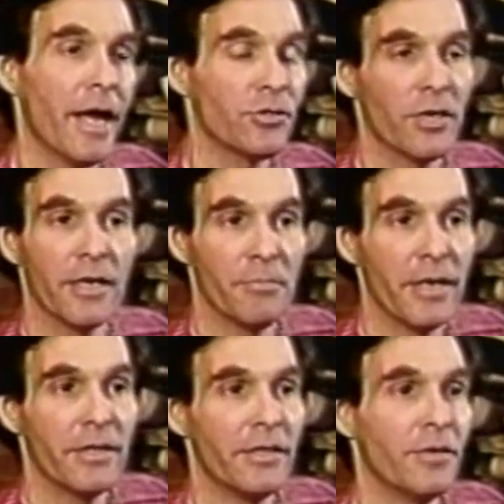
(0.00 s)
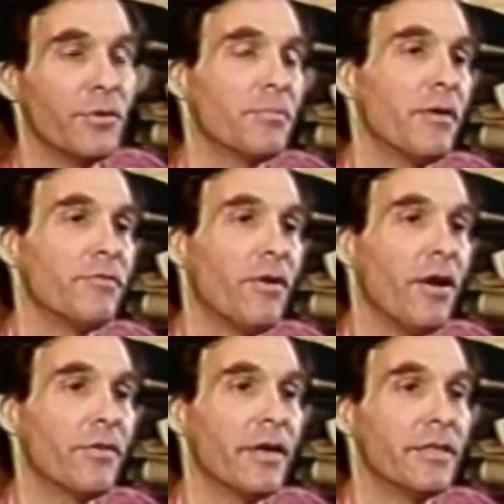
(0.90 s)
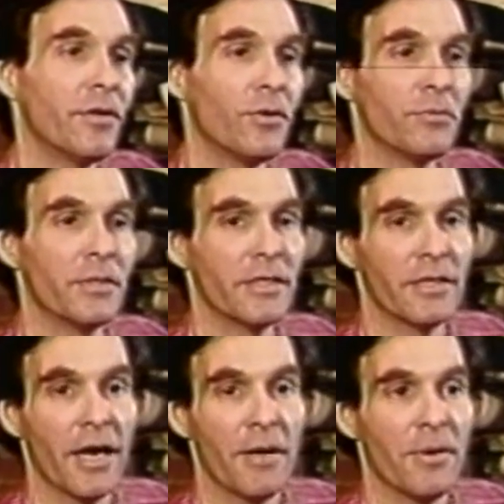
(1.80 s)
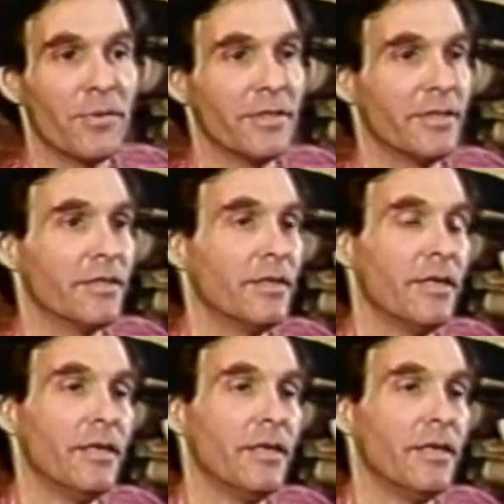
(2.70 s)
Actually, I had made a deal with my father. I had told him at the time I wanted